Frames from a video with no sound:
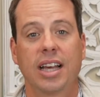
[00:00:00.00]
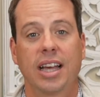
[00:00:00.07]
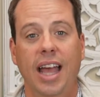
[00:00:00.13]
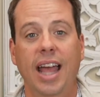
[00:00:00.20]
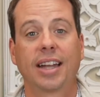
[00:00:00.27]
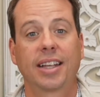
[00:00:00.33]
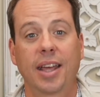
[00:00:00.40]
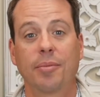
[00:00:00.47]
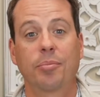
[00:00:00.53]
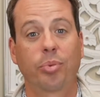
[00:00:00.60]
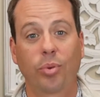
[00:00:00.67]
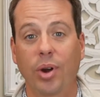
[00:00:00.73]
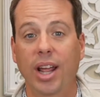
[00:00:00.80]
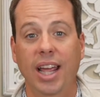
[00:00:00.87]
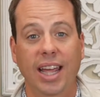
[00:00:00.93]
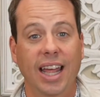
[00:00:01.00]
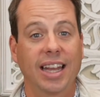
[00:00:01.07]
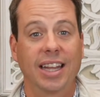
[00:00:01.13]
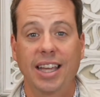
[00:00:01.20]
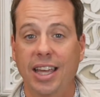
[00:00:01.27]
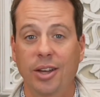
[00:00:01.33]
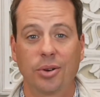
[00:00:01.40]
and can bring and
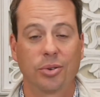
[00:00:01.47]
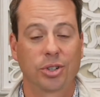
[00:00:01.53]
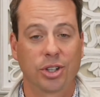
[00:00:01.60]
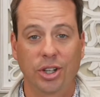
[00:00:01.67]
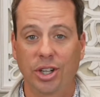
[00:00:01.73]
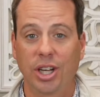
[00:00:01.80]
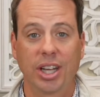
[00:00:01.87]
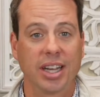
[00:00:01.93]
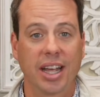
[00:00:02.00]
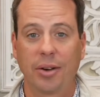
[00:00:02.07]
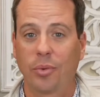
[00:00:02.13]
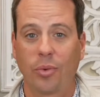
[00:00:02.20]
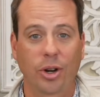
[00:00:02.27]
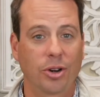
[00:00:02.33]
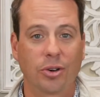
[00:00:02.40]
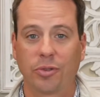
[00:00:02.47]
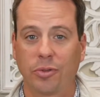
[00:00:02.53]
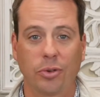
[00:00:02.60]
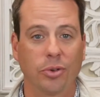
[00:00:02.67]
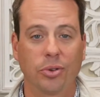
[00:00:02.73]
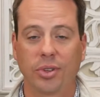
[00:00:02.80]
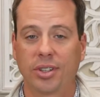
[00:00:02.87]
yield good and
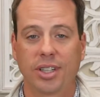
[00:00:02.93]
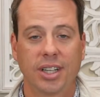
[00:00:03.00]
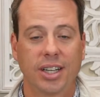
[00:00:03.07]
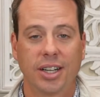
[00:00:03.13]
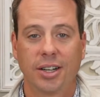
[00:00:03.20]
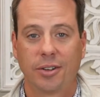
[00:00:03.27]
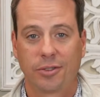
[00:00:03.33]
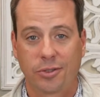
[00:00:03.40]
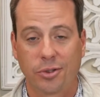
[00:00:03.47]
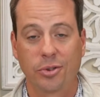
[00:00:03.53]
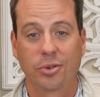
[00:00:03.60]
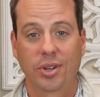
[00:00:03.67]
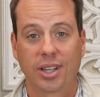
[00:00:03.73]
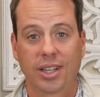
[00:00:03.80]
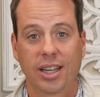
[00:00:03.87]
wonderful fruit.